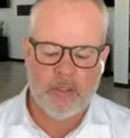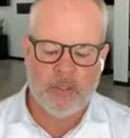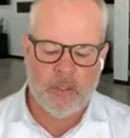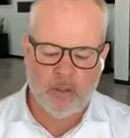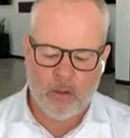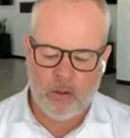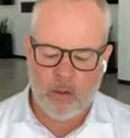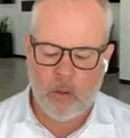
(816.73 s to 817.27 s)

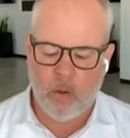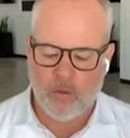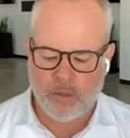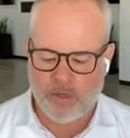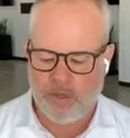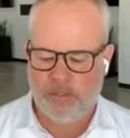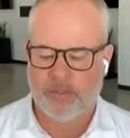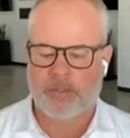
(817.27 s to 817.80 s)
and all
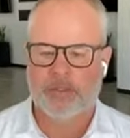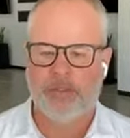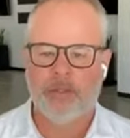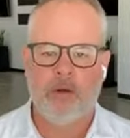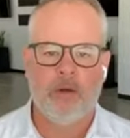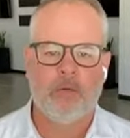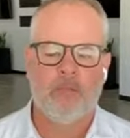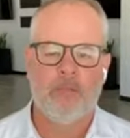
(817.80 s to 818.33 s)
holiness.
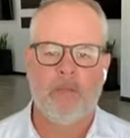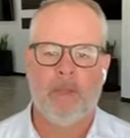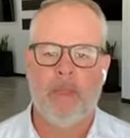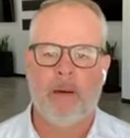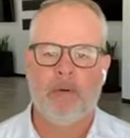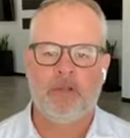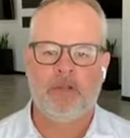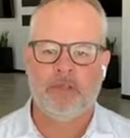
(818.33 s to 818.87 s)
So
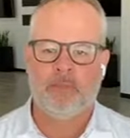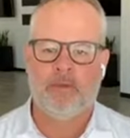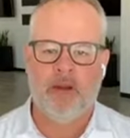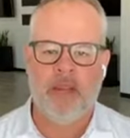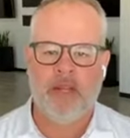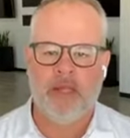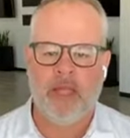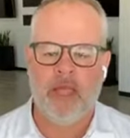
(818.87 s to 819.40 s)
I want us to
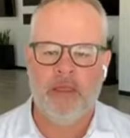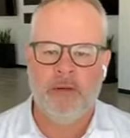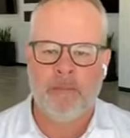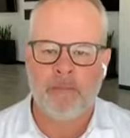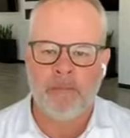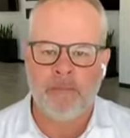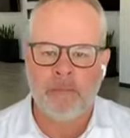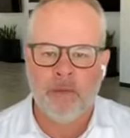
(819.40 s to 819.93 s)
pray together
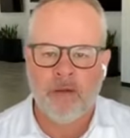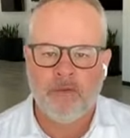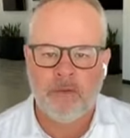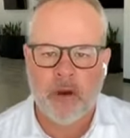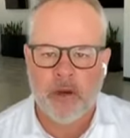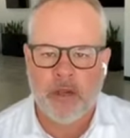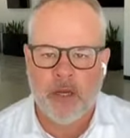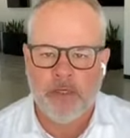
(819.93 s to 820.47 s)

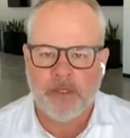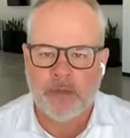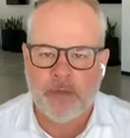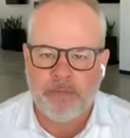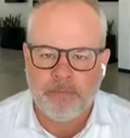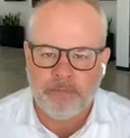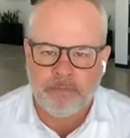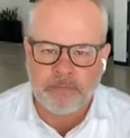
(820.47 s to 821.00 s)
for our country.
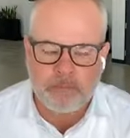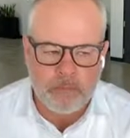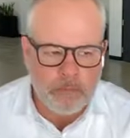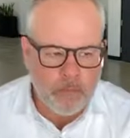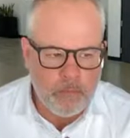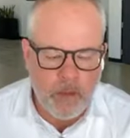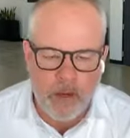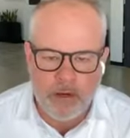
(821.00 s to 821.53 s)

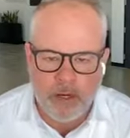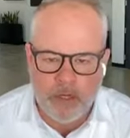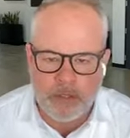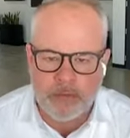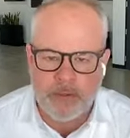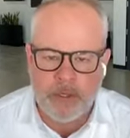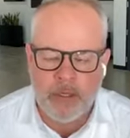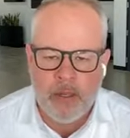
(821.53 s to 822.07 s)
Our
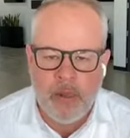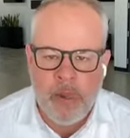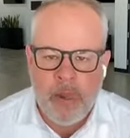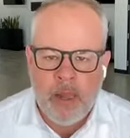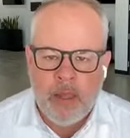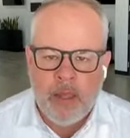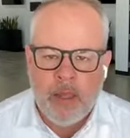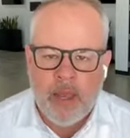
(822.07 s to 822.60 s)
country
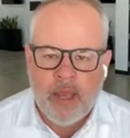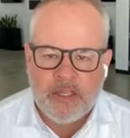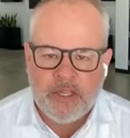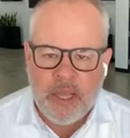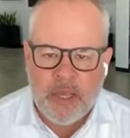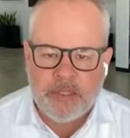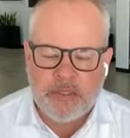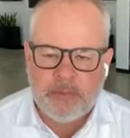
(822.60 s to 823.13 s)
has
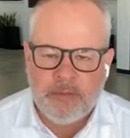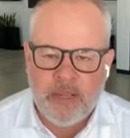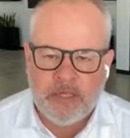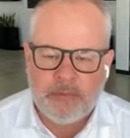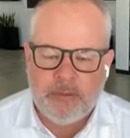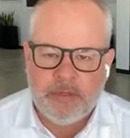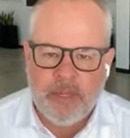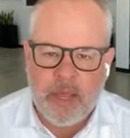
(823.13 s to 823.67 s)
had some
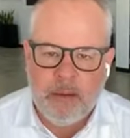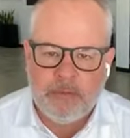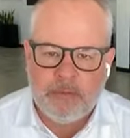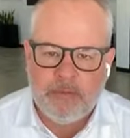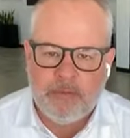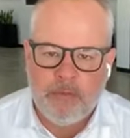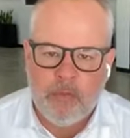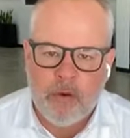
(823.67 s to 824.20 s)
desperate times
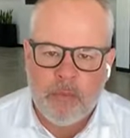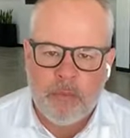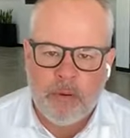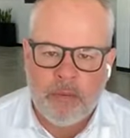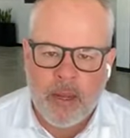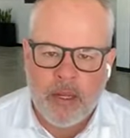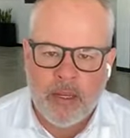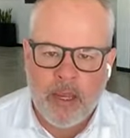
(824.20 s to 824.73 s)
before, but
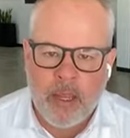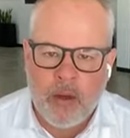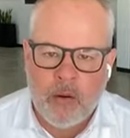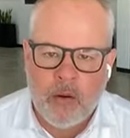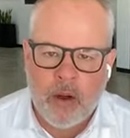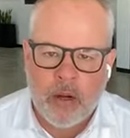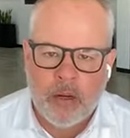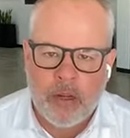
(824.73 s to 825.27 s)
right
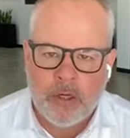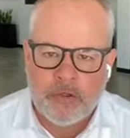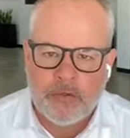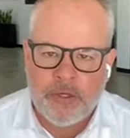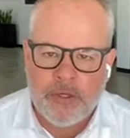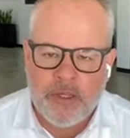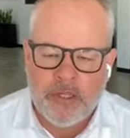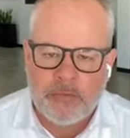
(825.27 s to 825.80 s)
now our
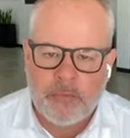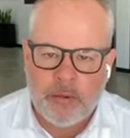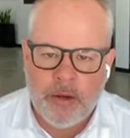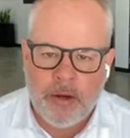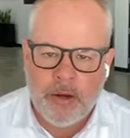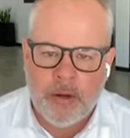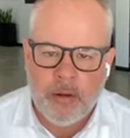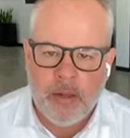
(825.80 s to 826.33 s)
country needs
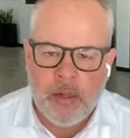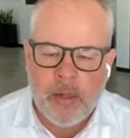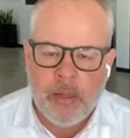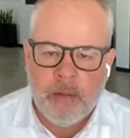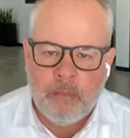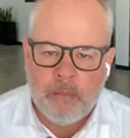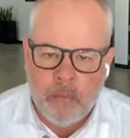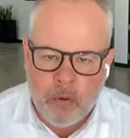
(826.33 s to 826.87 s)
prayer
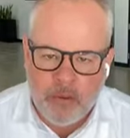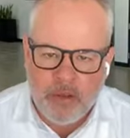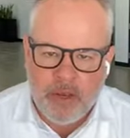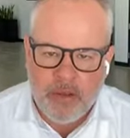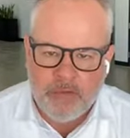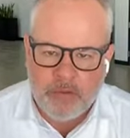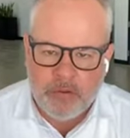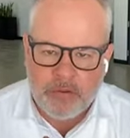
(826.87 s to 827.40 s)
more than
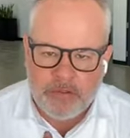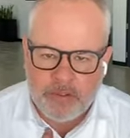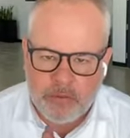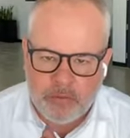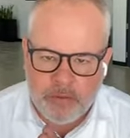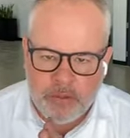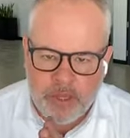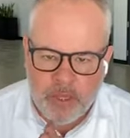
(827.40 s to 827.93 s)
ever.
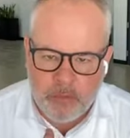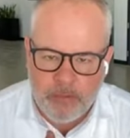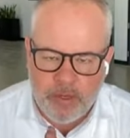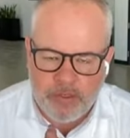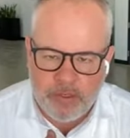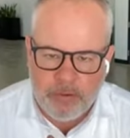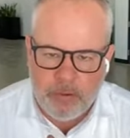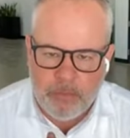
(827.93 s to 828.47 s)
So can we,
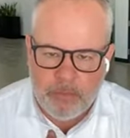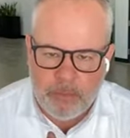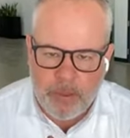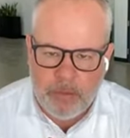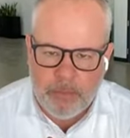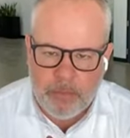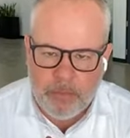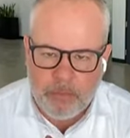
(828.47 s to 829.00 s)
as a group of
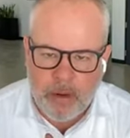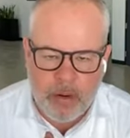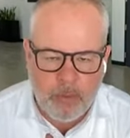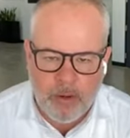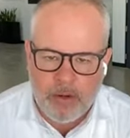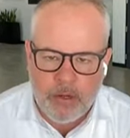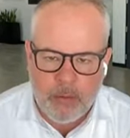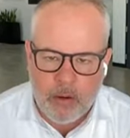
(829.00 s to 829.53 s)
people, right
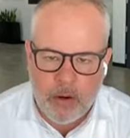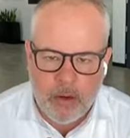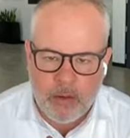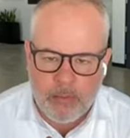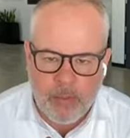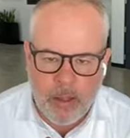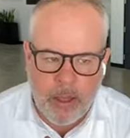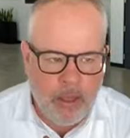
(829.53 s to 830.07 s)
where you are,
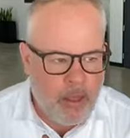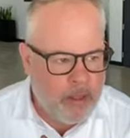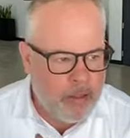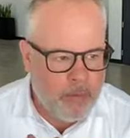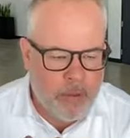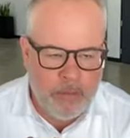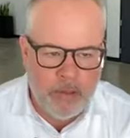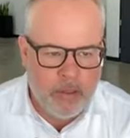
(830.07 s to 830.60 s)

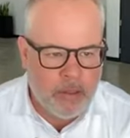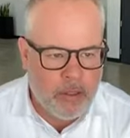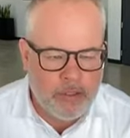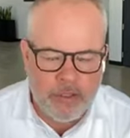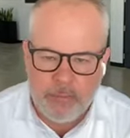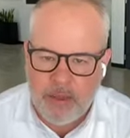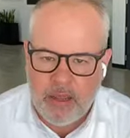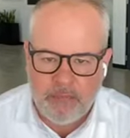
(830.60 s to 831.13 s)
you may be at
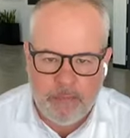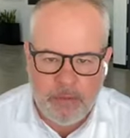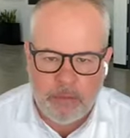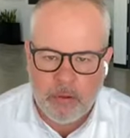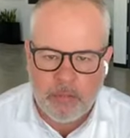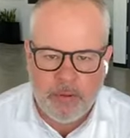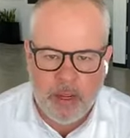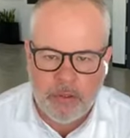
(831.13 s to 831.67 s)
lunch, you may have
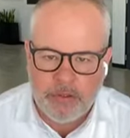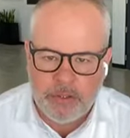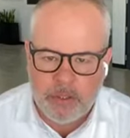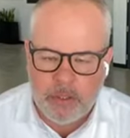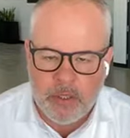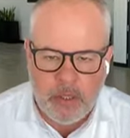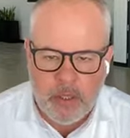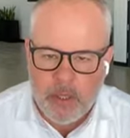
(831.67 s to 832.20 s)
people around
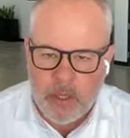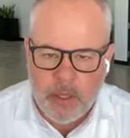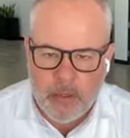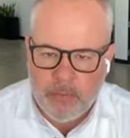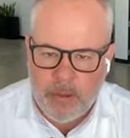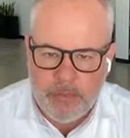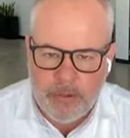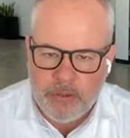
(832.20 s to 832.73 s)
you, or
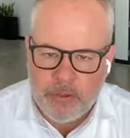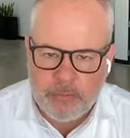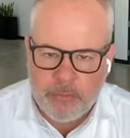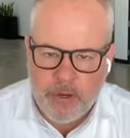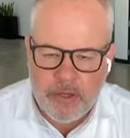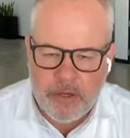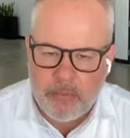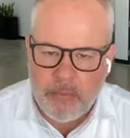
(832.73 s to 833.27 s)
maybe you just
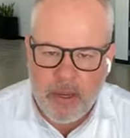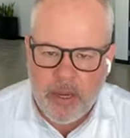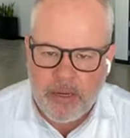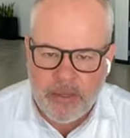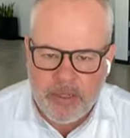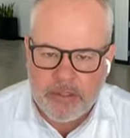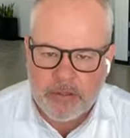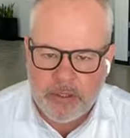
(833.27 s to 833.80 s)
pray in your mind,
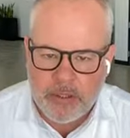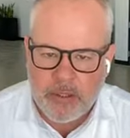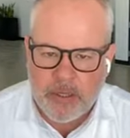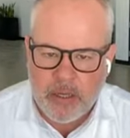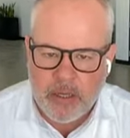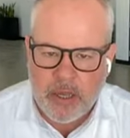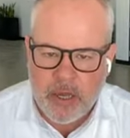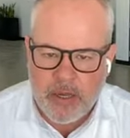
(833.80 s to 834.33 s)
and that's a
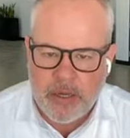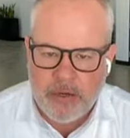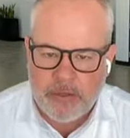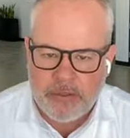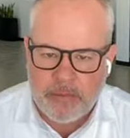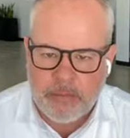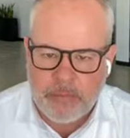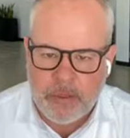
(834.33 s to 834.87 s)
good, God
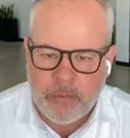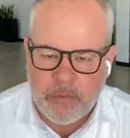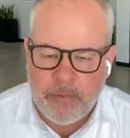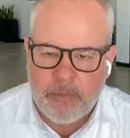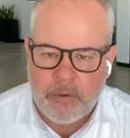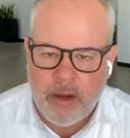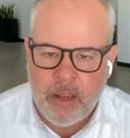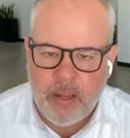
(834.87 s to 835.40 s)
hears them. Can we
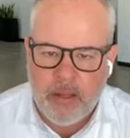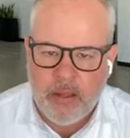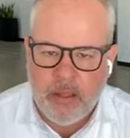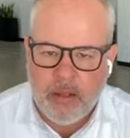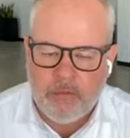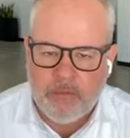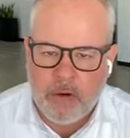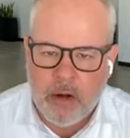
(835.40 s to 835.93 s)
pray
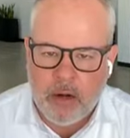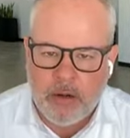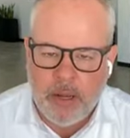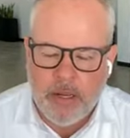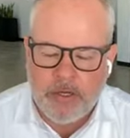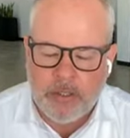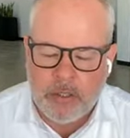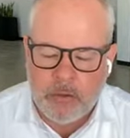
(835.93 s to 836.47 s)
for our
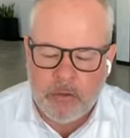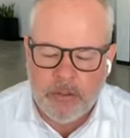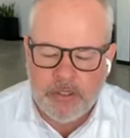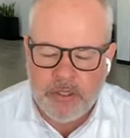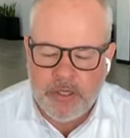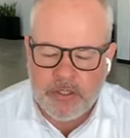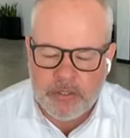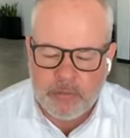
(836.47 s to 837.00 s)
nation? Lord
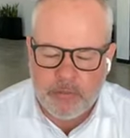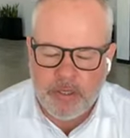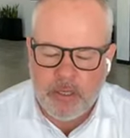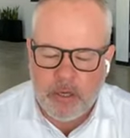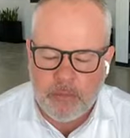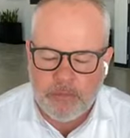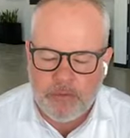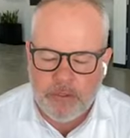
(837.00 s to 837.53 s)
Jesus, we
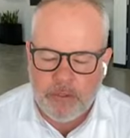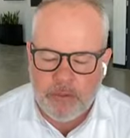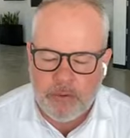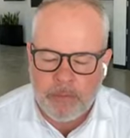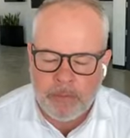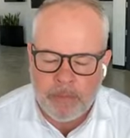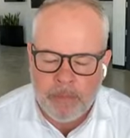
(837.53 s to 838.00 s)
come to you.